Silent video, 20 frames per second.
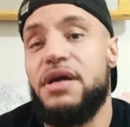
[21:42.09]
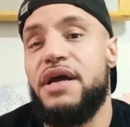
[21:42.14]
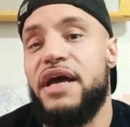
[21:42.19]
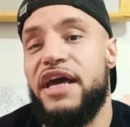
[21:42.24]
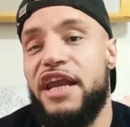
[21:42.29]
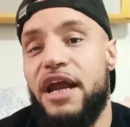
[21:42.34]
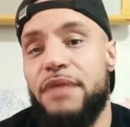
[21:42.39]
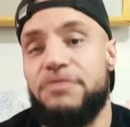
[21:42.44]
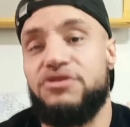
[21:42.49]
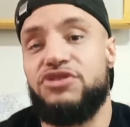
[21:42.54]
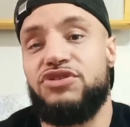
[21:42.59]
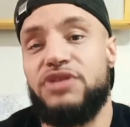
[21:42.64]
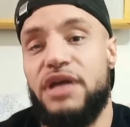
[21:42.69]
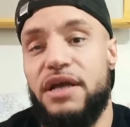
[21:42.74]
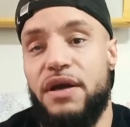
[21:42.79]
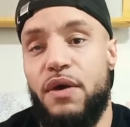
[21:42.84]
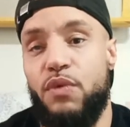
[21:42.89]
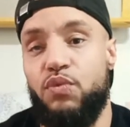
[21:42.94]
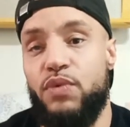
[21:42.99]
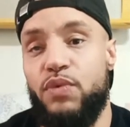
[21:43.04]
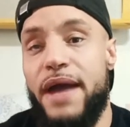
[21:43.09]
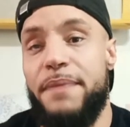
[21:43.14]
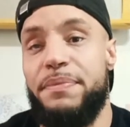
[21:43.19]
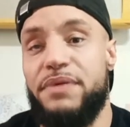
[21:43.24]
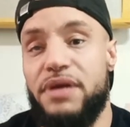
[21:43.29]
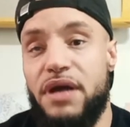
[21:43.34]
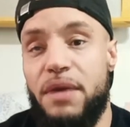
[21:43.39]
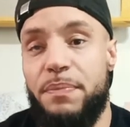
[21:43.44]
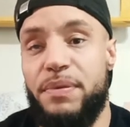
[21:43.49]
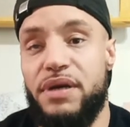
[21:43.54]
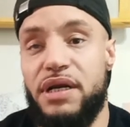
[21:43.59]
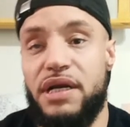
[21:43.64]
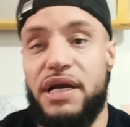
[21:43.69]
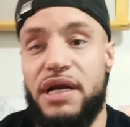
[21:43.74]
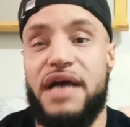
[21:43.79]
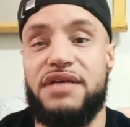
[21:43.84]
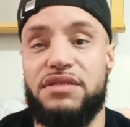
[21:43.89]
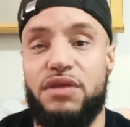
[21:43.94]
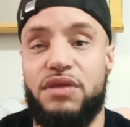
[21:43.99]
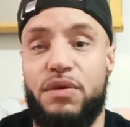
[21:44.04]
And I'm just trying to wrap it up in a
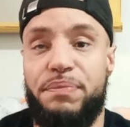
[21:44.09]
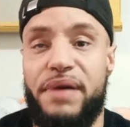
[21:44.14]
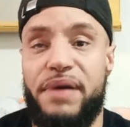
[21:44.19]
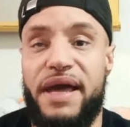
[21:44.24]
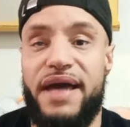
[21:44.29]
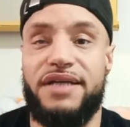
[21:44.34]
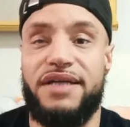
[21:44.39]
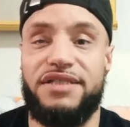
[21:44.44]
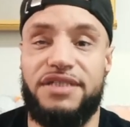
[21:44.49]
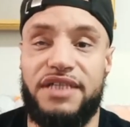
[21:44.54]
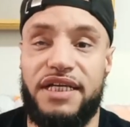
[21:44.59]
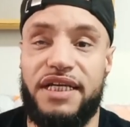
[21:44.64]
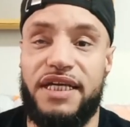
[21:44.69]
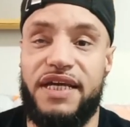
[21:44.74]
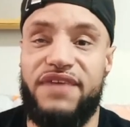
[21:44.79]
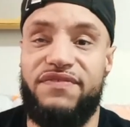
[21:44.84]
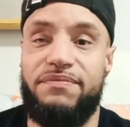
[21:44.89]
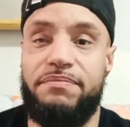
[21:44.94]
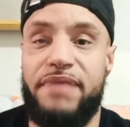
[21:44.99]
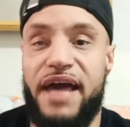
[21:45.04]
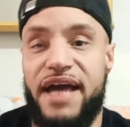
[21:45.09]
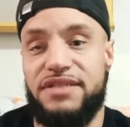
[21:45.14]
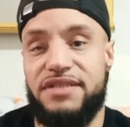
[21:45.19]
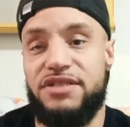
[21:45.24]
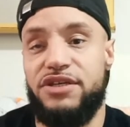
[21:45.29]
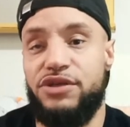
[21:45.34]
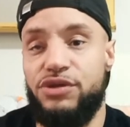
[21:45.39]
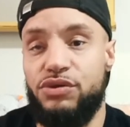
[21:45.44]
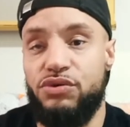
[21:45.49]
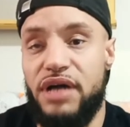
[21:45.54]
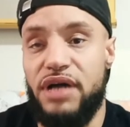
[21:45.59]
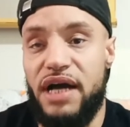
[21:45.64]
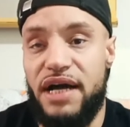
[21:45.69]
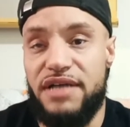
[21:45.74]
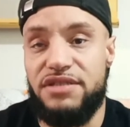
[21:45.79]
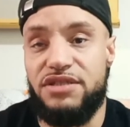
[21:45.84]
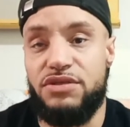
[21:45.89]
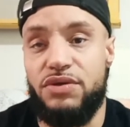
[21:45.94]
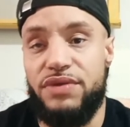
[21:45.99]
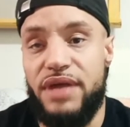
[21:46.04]
nice little package and give back to you
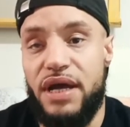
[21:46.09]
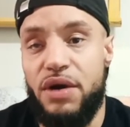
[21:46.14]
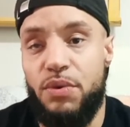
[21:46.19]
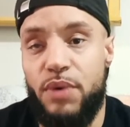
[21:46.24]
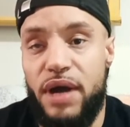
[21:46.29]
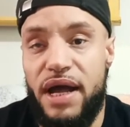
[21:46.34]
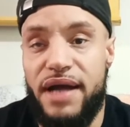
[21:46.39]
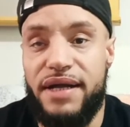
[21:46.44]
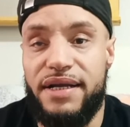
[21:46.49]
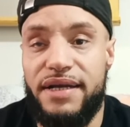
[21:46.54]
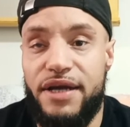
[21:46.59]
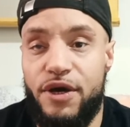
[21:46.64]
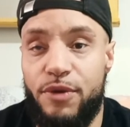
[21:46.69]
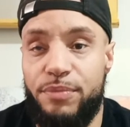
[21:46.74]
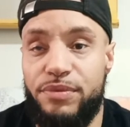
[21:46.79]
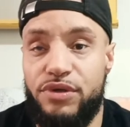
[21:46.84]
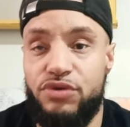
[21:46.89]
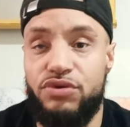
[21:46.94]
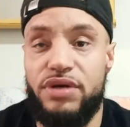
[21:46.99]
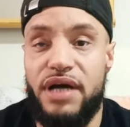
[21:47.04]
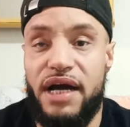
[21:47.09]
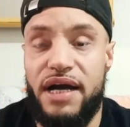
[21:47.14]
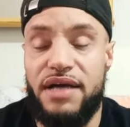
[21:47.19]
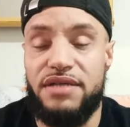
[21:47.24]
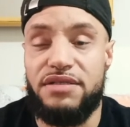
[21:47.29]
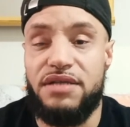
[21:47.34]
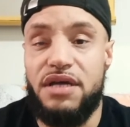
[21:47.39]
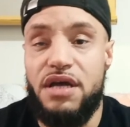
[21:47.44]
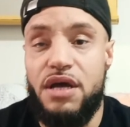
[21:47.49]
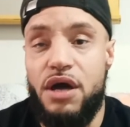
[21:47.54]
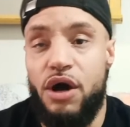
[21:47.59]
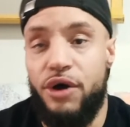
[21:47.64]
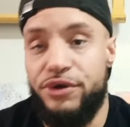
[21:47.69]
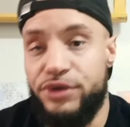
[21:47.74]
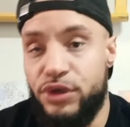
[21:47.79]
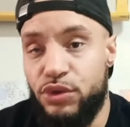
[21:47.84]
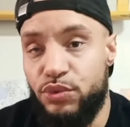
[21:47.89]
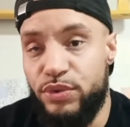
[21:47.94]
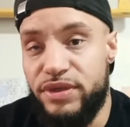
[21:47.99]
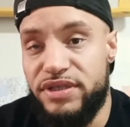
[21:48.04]
guys so that way I can help you guys on
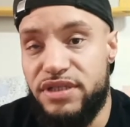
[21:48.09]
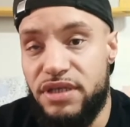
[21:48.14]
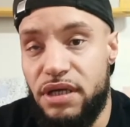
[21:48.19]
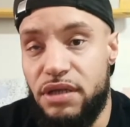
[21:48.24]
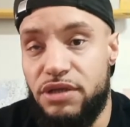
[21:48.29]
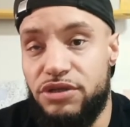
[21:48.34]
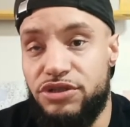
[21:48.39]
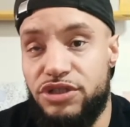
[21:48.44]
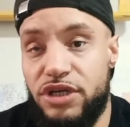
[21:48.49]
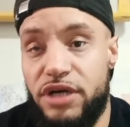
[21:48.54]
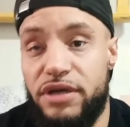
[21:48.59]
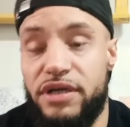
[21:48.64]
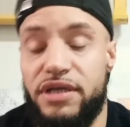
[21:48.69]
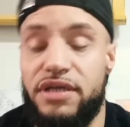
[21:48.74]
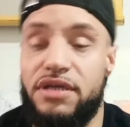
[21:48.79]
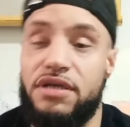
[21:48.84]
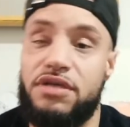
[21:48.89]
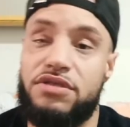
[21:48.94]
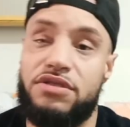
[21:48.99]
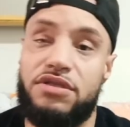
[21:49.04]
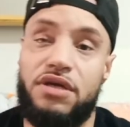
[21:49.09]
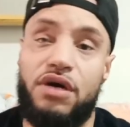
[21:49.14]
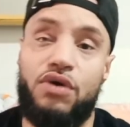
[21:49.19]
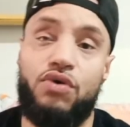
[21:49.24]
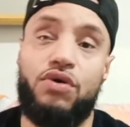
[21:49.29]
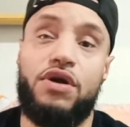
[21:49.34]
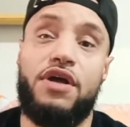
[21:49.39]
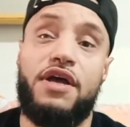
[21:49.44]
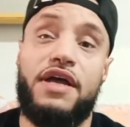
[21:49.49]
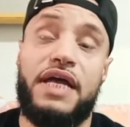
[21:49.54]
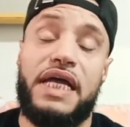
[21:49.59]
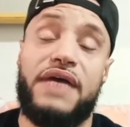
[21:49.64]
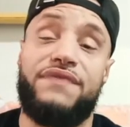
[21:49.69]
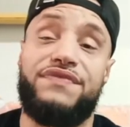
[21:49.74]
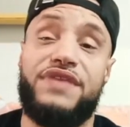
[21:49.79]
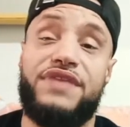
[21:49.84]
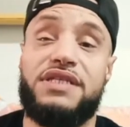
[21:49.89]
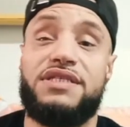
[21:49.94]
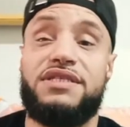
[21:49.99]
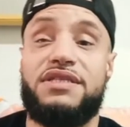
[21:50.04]
your reseller journey. So if
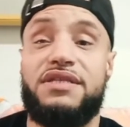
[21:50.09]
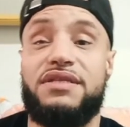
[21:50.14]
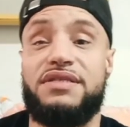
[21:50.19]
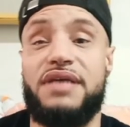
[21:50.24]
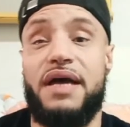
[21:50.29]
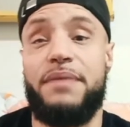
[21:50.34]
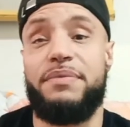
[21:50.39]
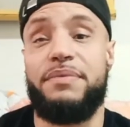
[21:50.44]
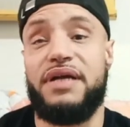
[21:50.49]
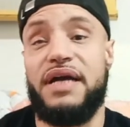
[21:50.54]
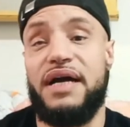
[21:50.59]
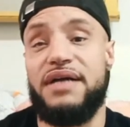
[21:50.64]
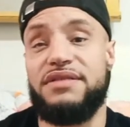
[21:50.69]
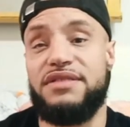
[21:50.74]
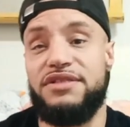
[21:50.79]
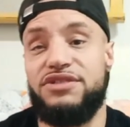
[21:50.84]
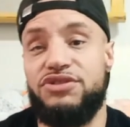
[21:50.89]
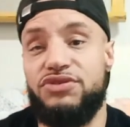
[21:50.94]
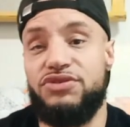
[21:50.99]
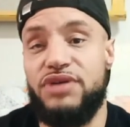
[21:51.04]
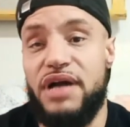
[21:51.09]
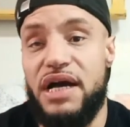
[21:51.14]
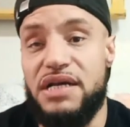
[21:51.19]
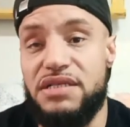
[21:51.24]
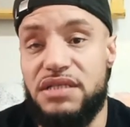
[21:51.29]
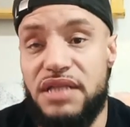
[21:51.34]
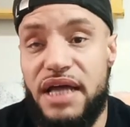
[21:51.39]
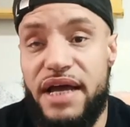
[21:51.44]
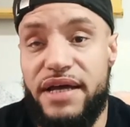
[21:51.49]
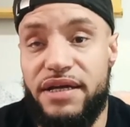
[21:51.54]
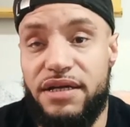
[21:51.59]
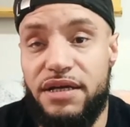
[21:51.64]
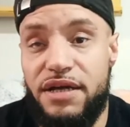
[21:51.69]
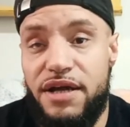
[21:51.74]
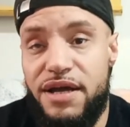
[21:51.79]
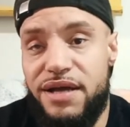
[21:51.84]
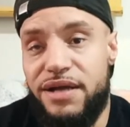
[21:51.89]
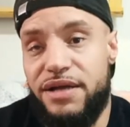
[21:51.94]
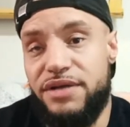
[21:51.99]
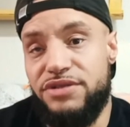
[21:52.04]
this is the type of content you guys like,
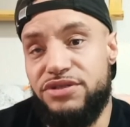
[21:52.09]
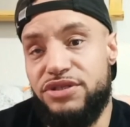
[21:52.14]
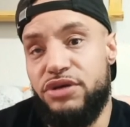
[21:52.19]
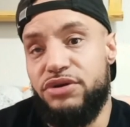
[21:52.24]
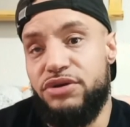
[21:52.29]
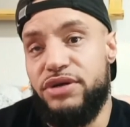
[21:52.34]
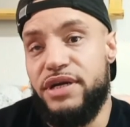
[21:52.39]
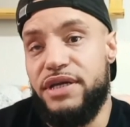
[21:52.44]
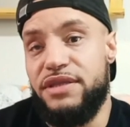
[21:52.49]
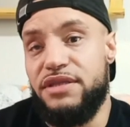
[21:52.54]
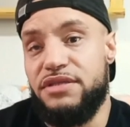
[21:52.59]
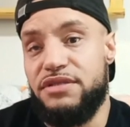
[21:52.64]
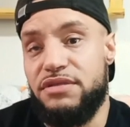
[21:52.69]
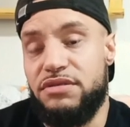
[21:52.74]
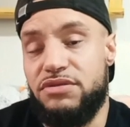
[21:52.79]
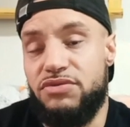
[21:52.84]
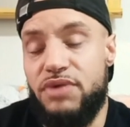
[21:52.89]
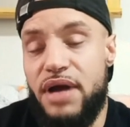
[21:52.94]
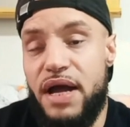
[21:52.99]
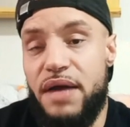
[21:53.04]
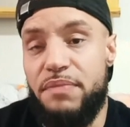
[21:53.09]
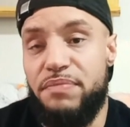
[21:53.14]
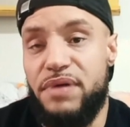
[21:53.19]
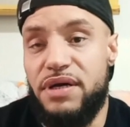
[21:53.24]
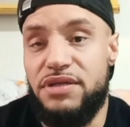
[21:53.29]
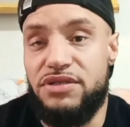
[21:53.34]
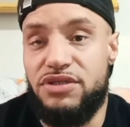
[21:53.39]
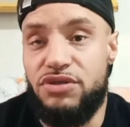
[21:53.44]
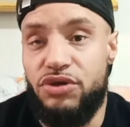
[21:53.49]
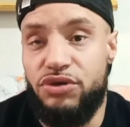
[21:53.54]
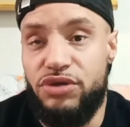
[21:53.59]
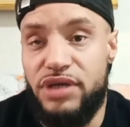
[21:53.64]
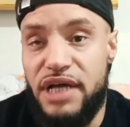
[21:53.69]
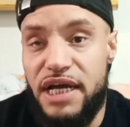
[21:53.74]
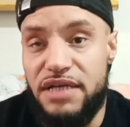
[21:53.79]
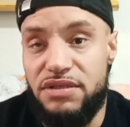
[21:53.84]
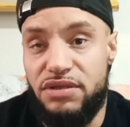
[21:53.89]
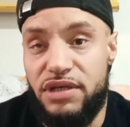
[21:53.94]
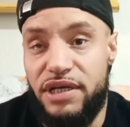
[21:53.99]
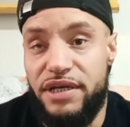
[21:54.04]
consider hitting the subscribe button so you
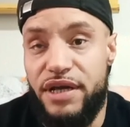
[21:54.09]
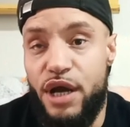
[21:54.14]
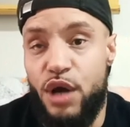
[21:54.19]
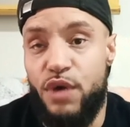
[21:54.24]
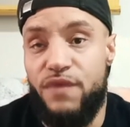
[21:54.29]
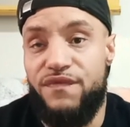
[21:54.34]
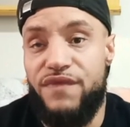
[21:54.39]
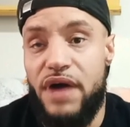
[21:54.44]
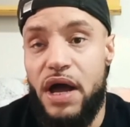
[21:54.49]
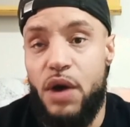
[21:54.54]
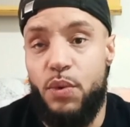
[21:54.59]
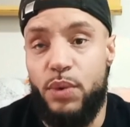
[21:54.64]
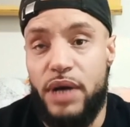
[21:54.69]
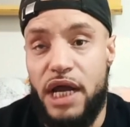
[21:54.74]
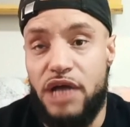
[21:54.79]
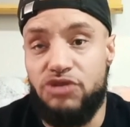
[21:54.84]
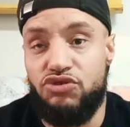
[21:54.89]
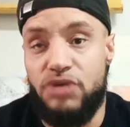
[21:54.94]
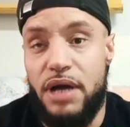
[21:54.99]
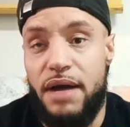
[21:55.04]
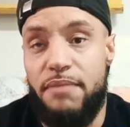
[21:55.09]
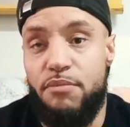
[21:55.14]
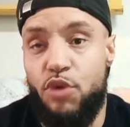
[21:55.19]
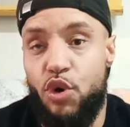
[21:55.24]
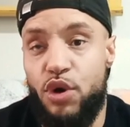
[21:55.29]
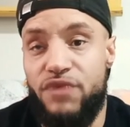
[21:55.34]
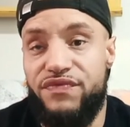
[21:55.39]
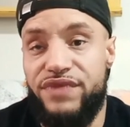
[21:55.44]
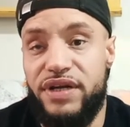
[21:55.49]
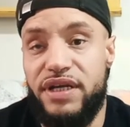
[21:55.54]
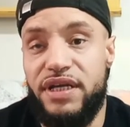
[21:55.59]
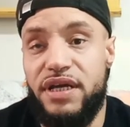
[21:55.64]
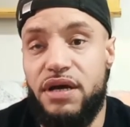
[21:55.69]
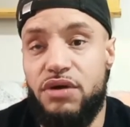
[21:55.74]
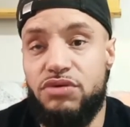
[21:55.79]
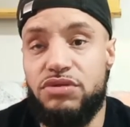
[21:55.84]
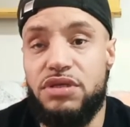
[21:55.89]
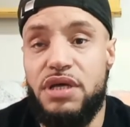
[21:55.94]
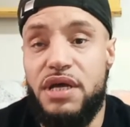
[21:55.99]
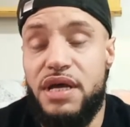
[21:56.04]
guys will get notified when I drop more
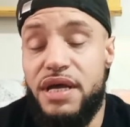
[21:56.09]
videos.